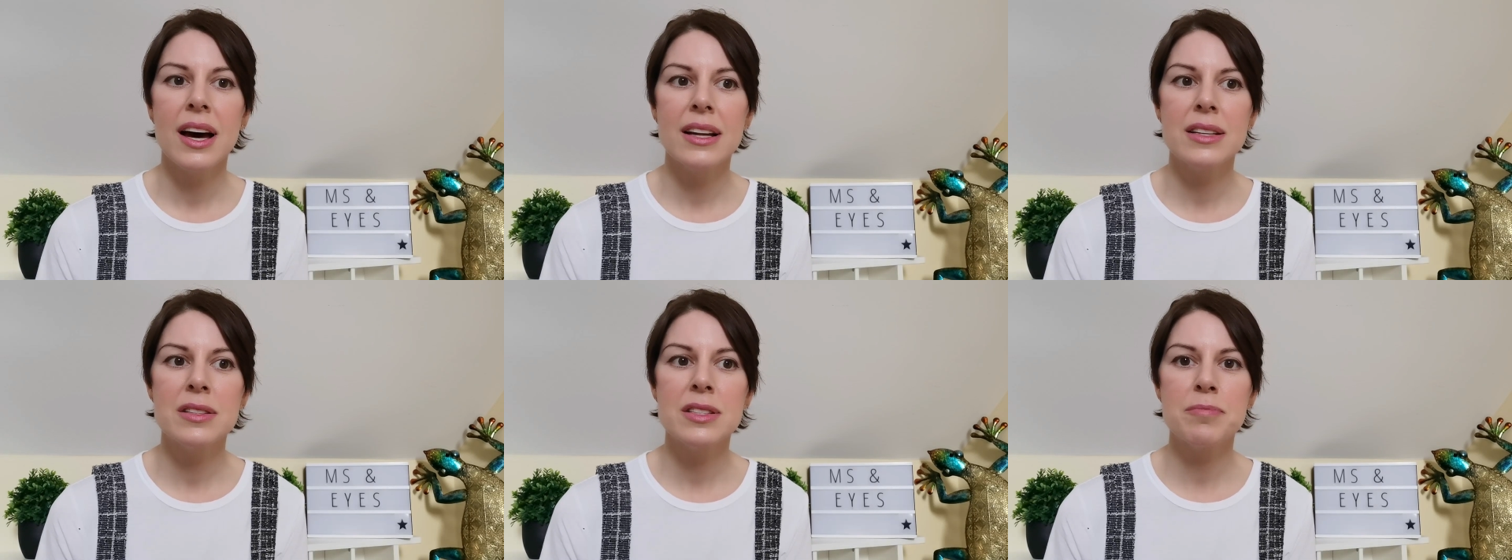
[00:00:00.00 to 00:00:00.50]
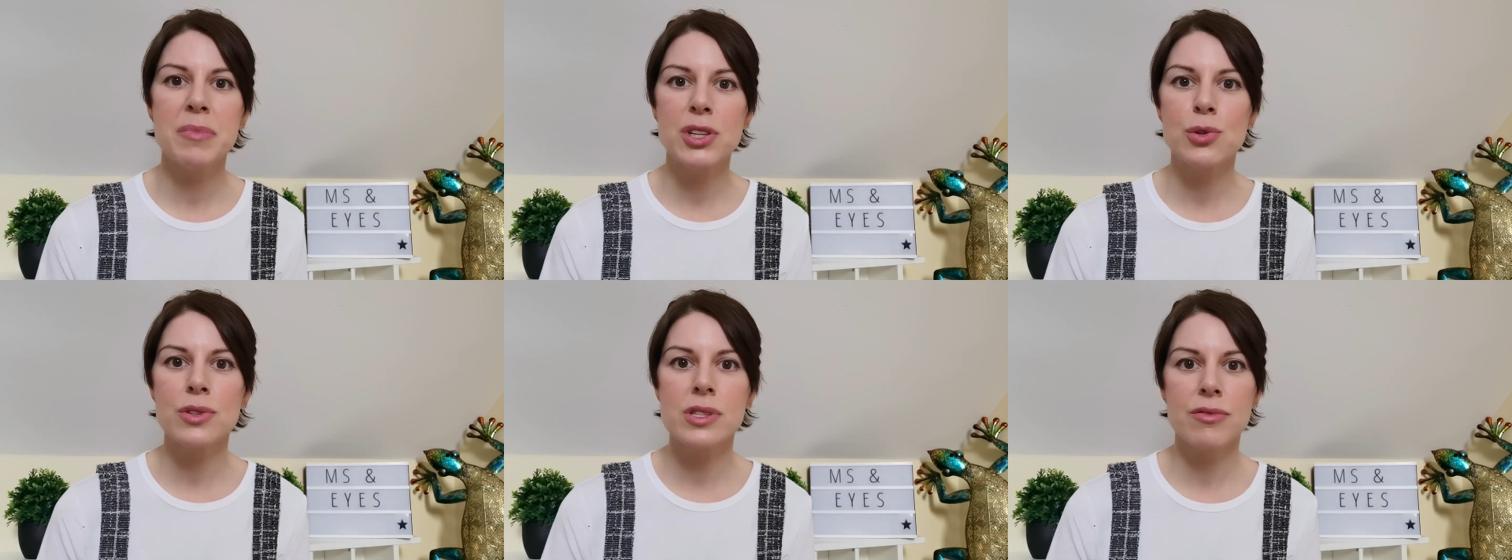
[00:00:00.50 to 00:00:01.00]
and
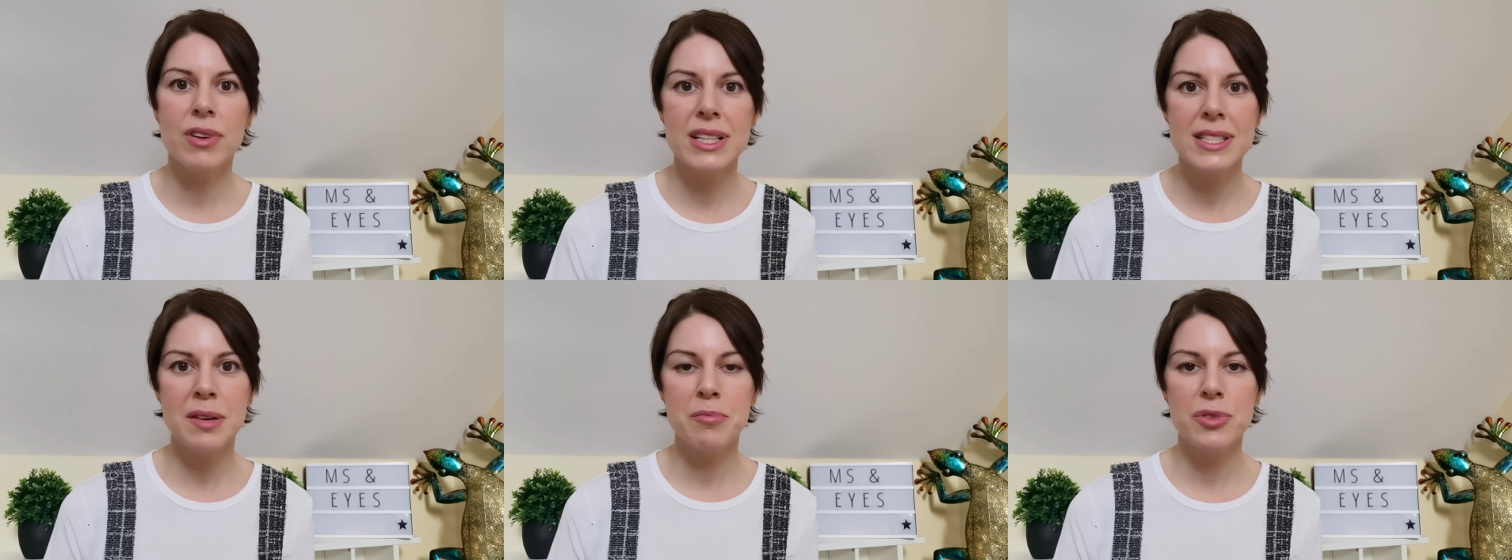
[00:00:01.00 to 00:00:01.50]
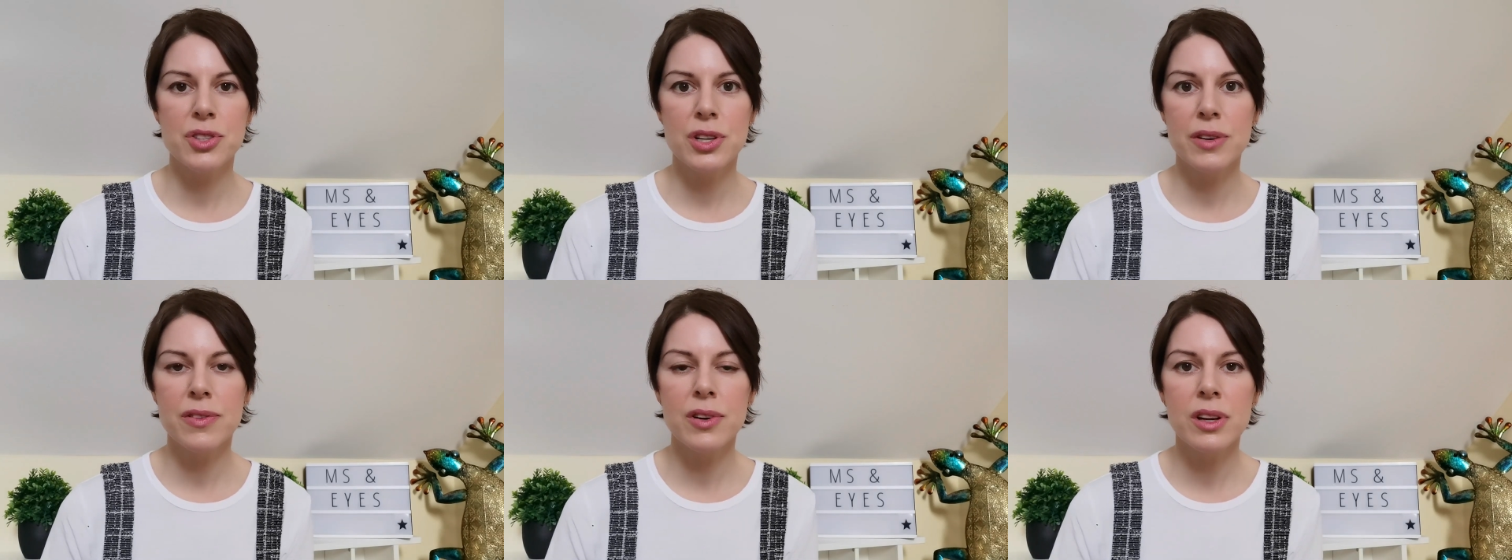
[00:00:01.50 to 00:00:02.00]
make sure it's the right
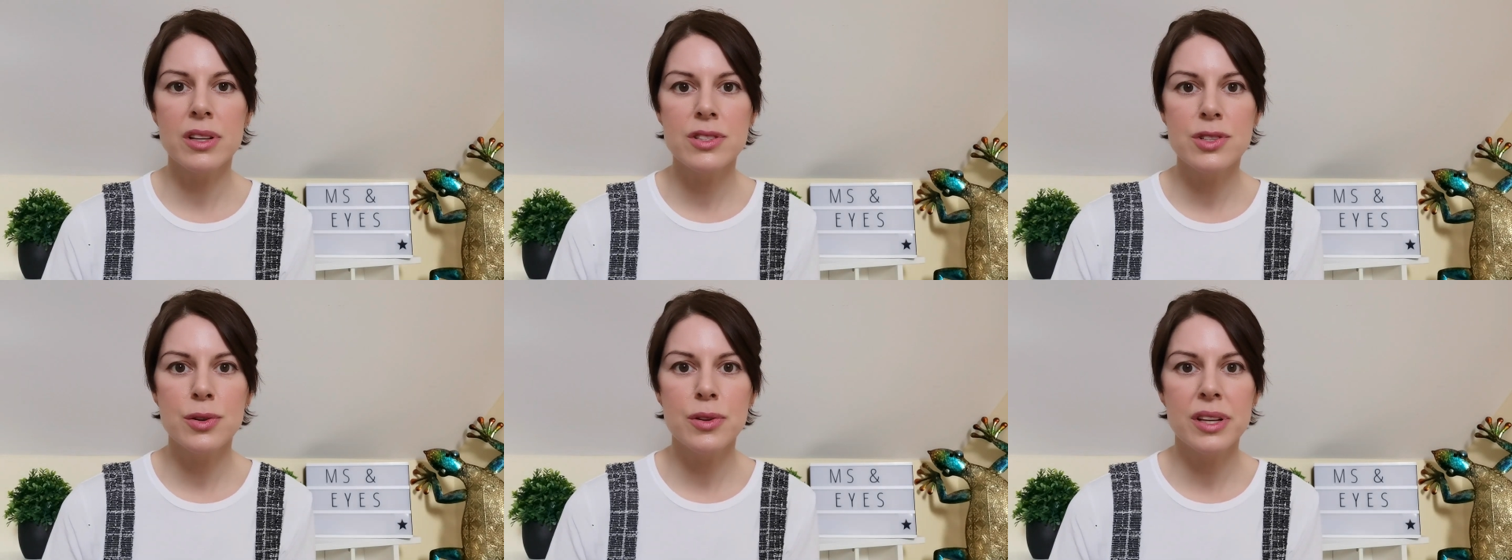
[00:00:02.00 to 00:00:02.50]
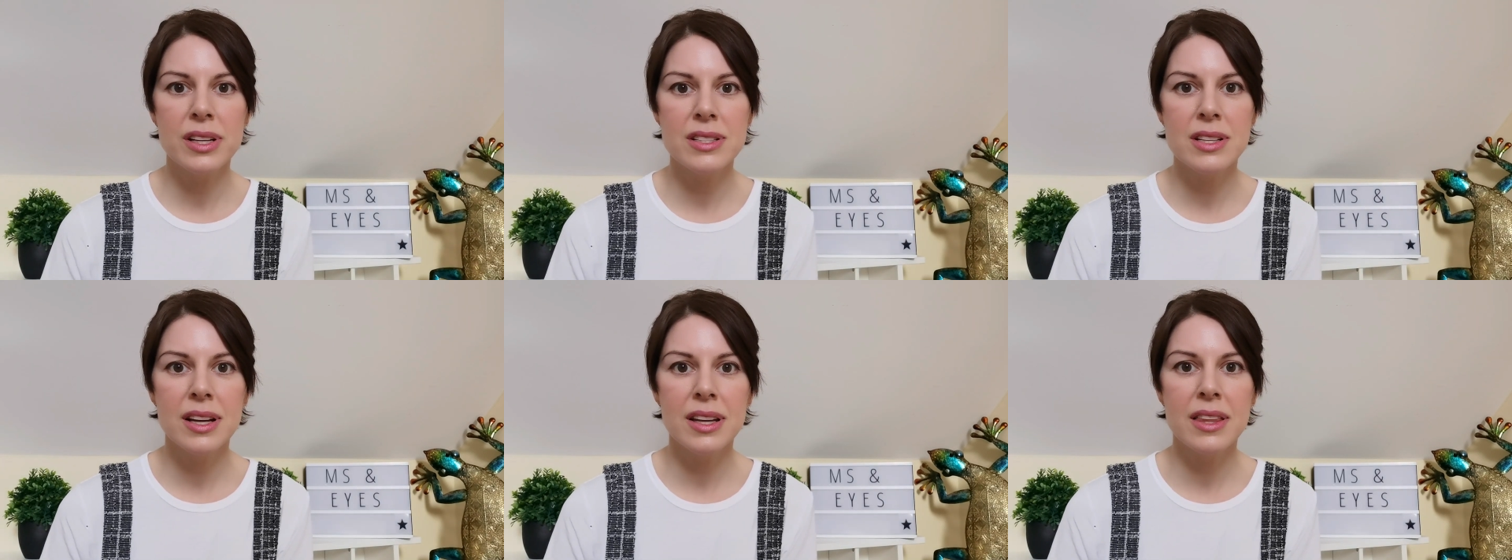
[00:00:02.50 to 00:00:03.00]
temperature if you're going to do
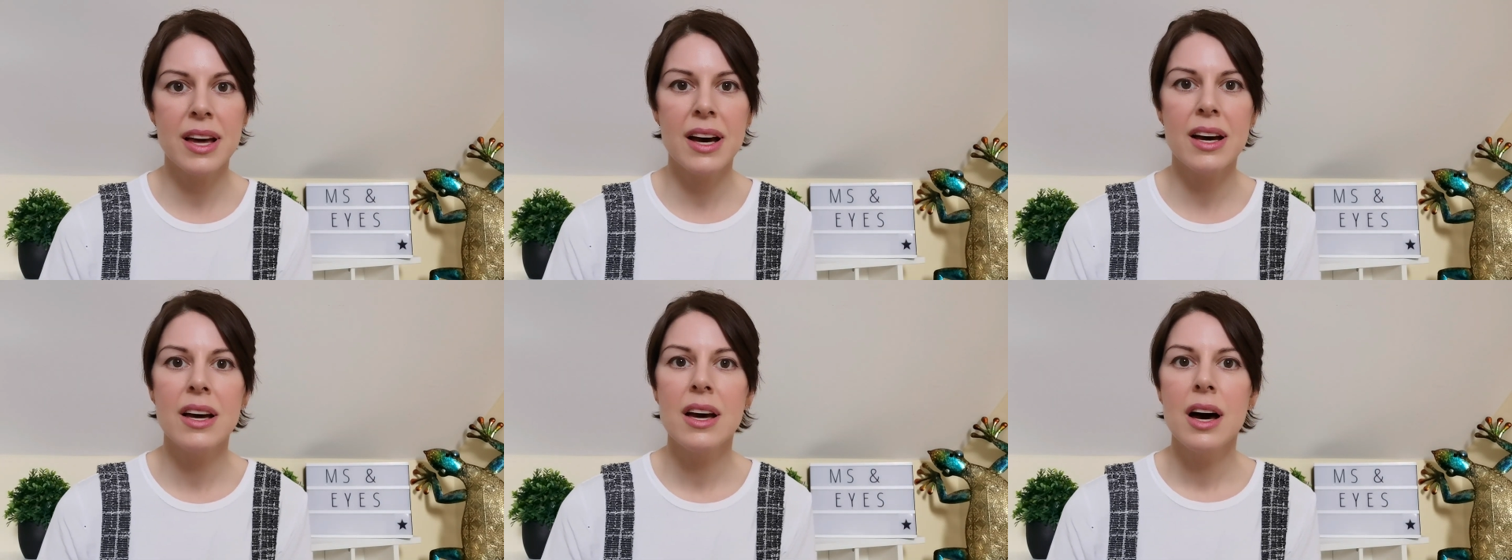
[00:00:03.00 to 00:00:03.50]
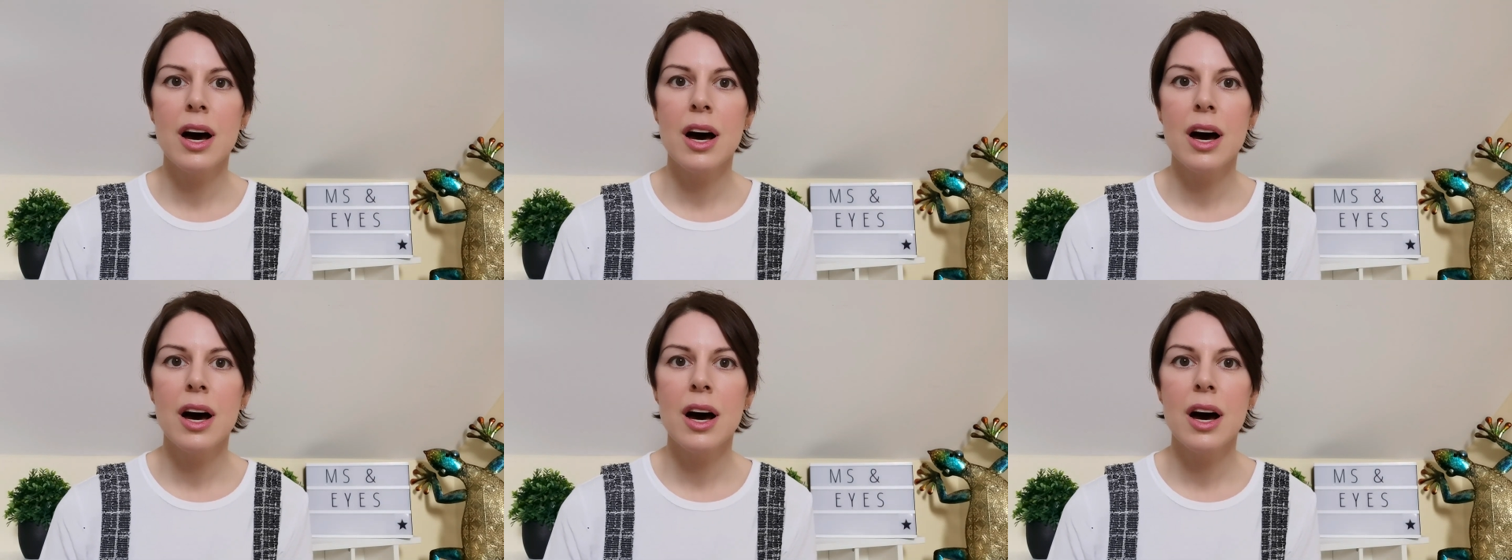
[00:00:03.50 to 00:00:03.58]
things like that.